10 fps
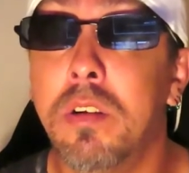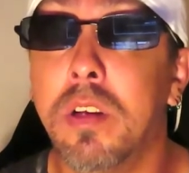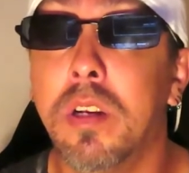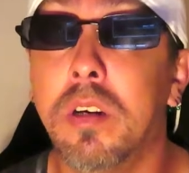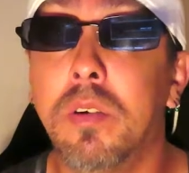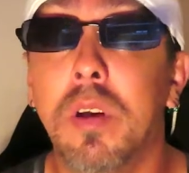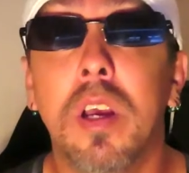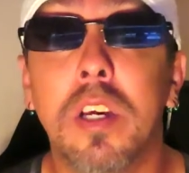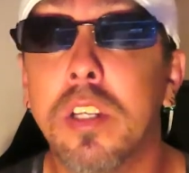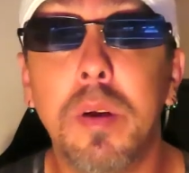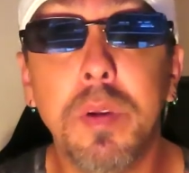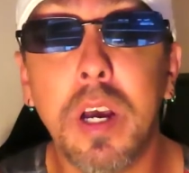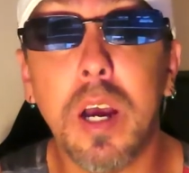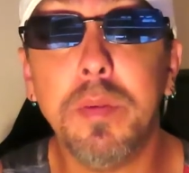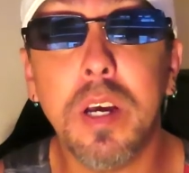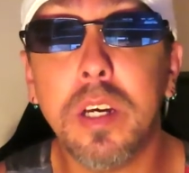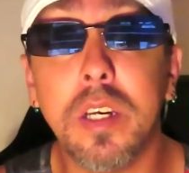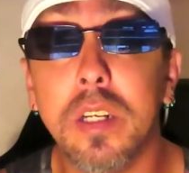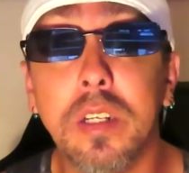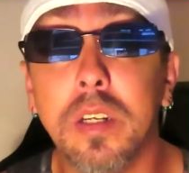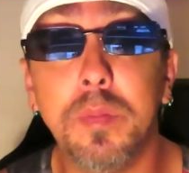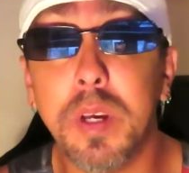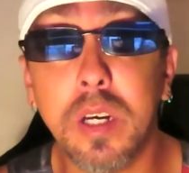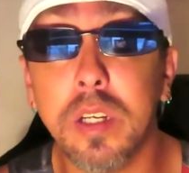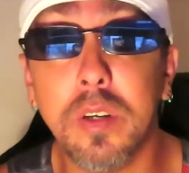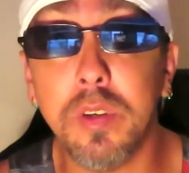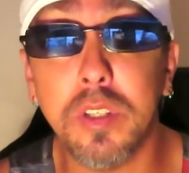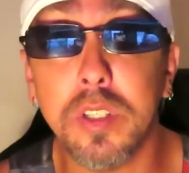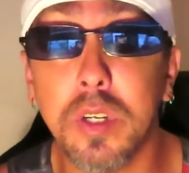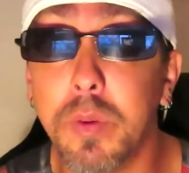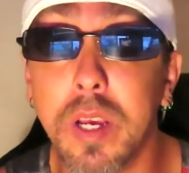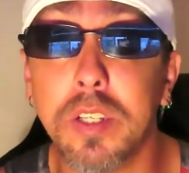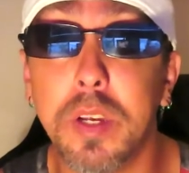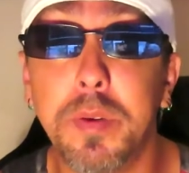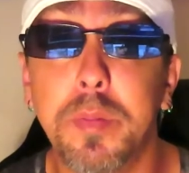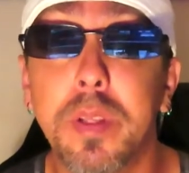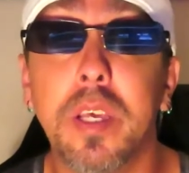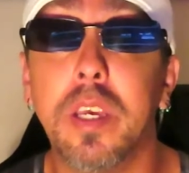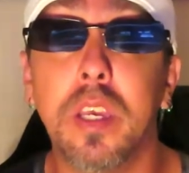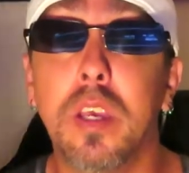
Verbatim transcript: you know, because I'm not I'm not gonna I'm not gonna resist arrest. I'm gonna be like,